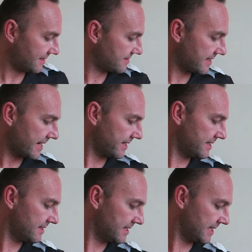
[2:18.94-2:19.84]

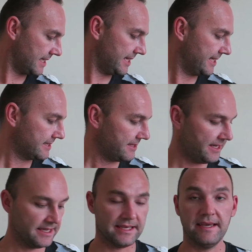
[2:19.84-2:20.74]
Second
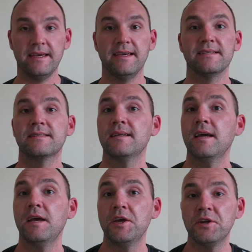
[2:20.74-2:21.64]
thing is,
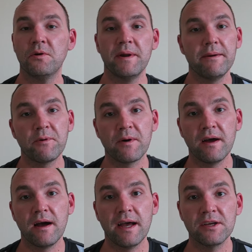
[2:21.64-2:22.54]
whenever
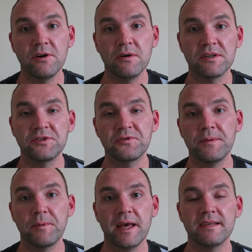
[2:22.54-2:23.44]
I go on a
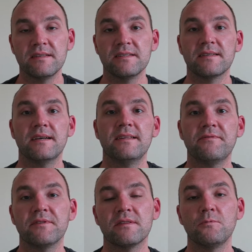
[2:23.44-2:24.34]
trip like this, I
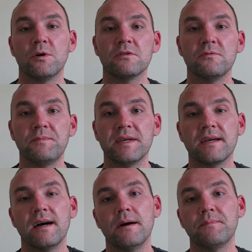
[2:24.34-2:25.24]
definitely want to
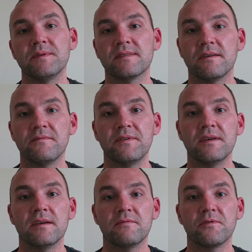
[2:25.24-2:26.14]
pick up
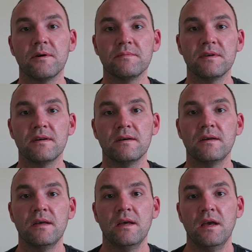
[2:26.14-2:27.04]
something from the
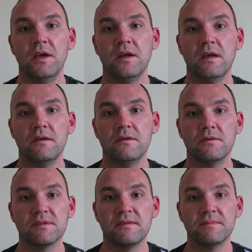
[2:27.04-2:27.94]

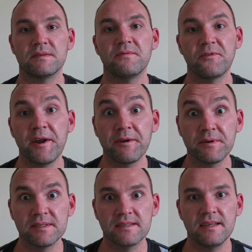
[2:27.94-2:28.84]
some
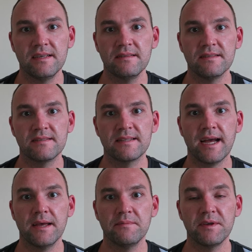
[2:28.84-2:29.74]
fragrance, and this
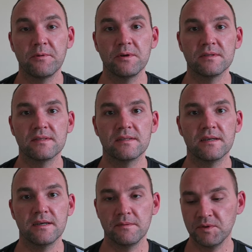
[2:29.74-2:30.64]
time there was
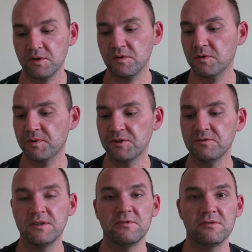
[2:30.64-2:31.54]
an
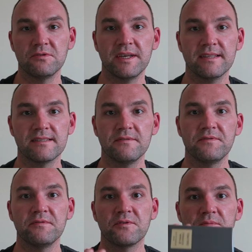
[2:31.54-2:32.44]
opportunity to get
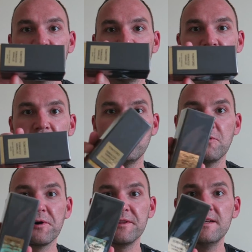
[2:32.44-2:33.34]
something from Tom
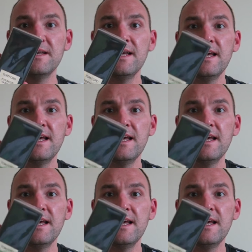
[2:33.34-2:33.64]
Ford.